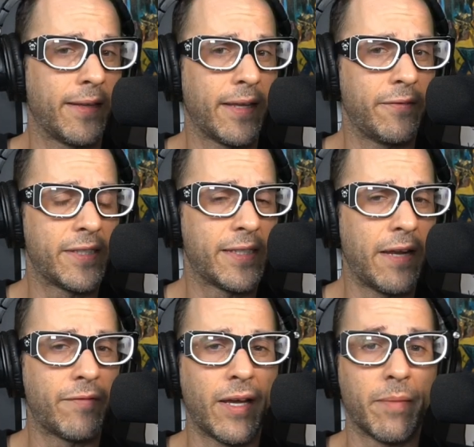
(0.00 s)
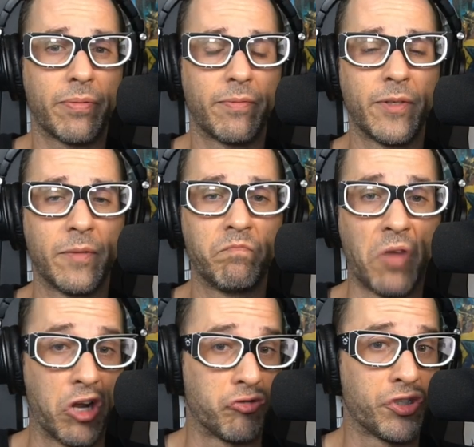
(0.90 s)
They've saved up
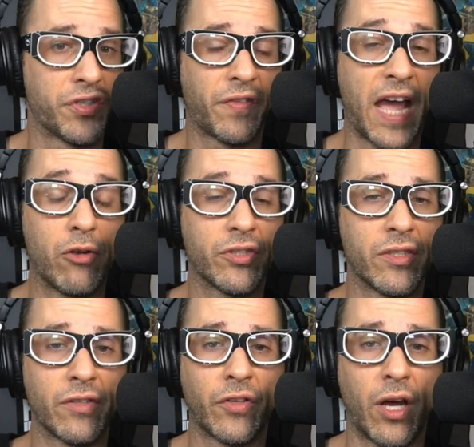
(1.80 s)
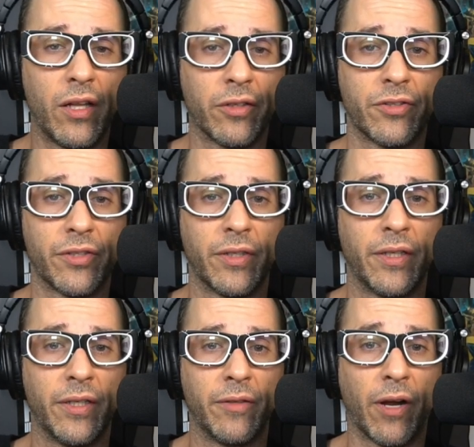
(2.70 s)
hundreds of thousands of dollars,
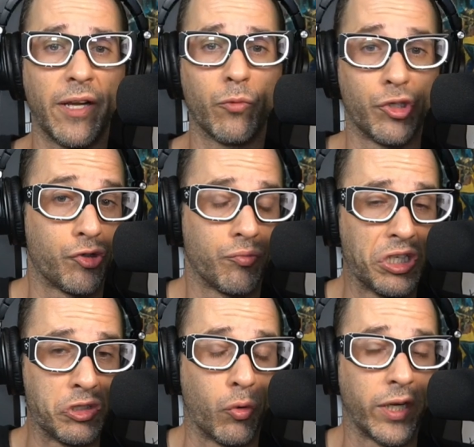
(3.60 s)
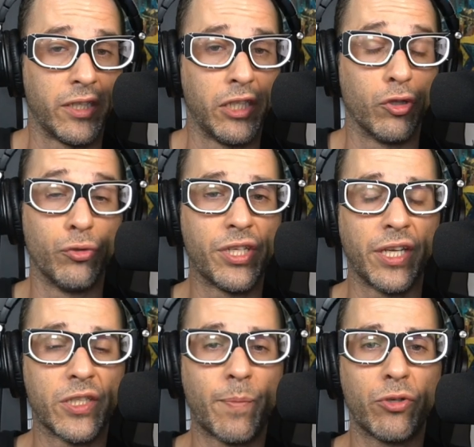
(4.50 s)
right? Which is quickly
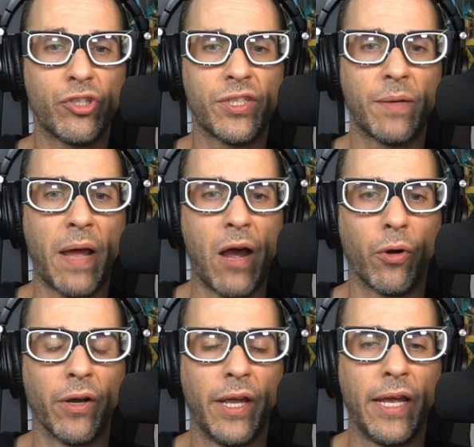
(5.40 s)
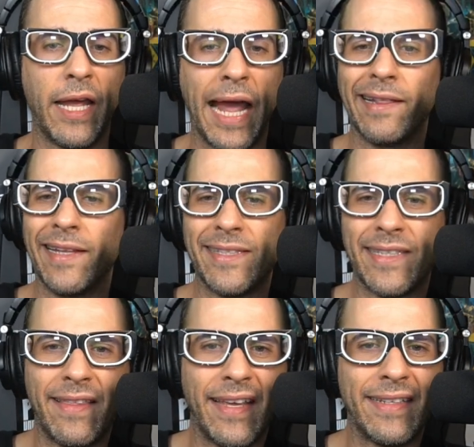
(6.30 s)
losing its purchasing power. And let's
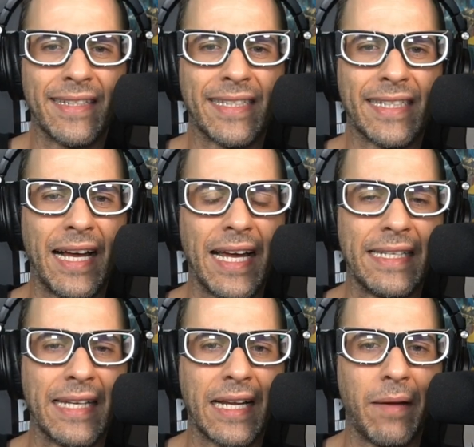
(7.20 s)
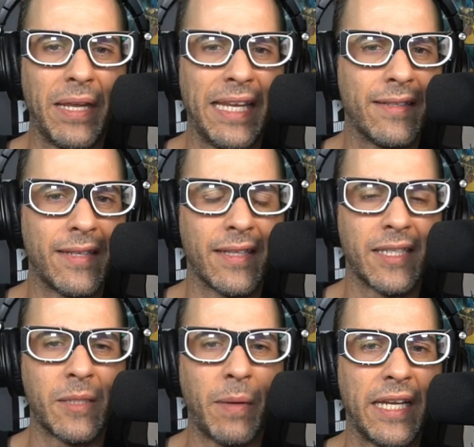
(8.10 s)
say they decide to come into the
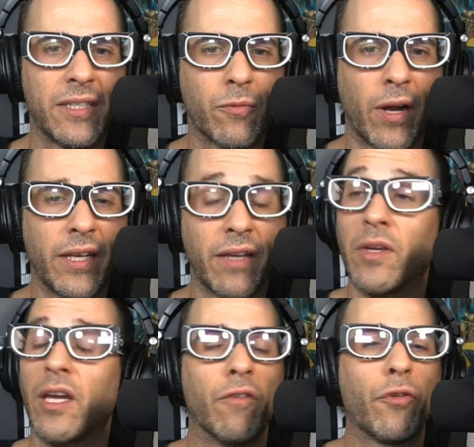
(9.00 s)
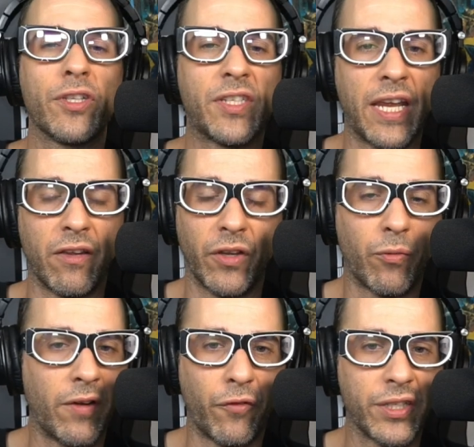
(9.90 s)
space, right? And for the sake of it, right?